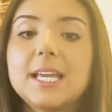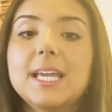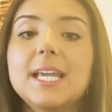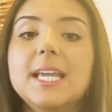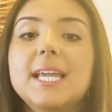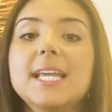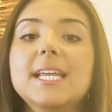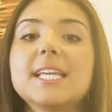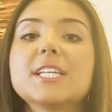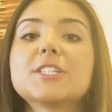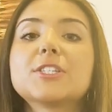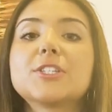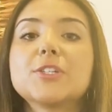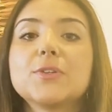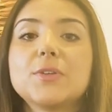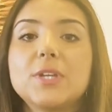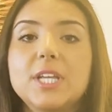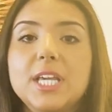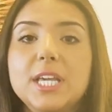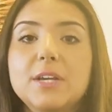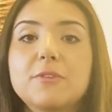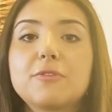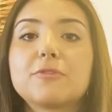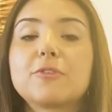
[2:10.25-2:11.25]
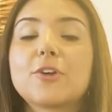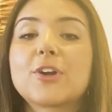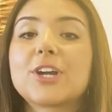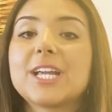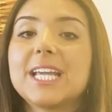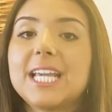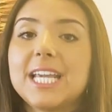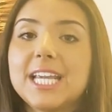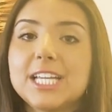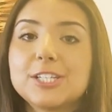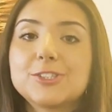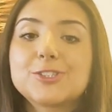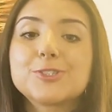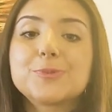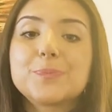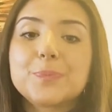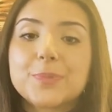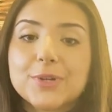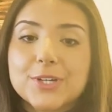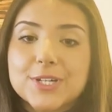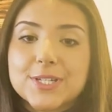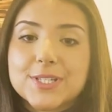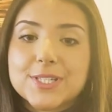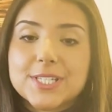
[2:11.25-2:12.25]
It is unique for each
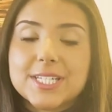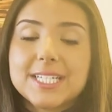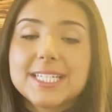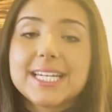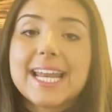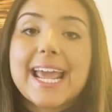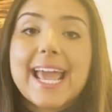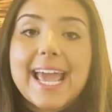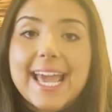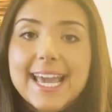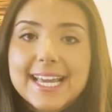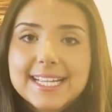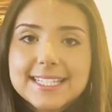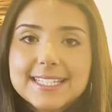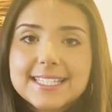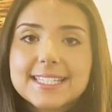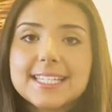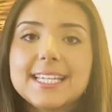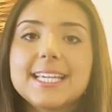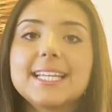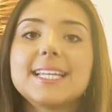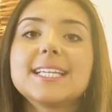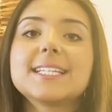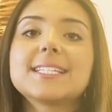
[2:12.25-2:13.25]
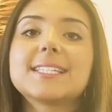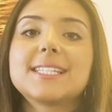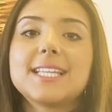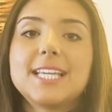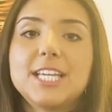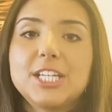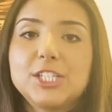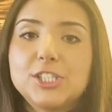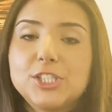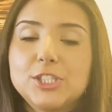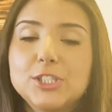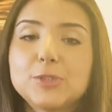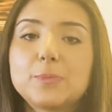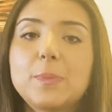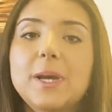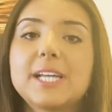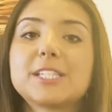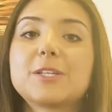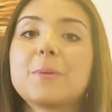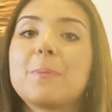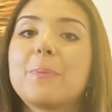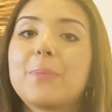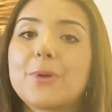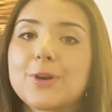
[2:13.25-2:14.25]
person and it is issued
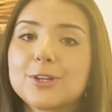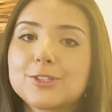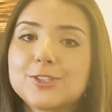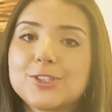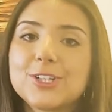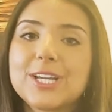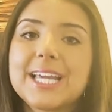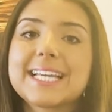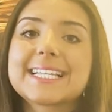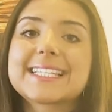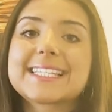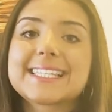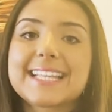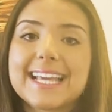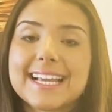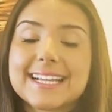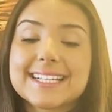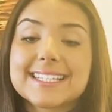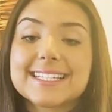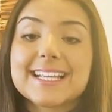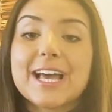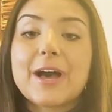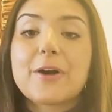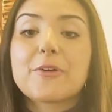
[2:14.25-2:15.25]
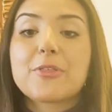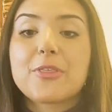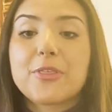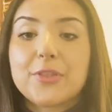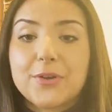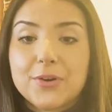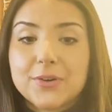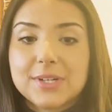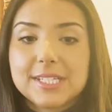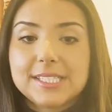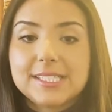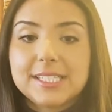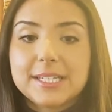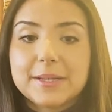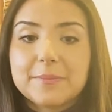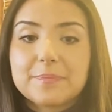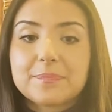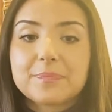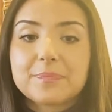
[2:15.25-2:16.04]
by the Portuguese tax authority.